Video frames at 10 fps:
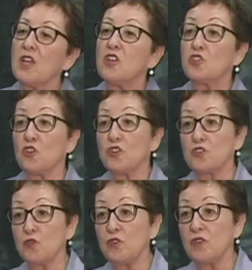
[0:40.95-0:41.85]
So the
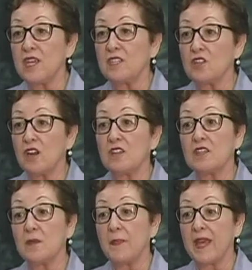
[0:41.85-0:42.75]
sooner they start,
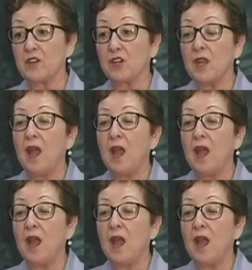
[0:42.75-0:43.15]
the better.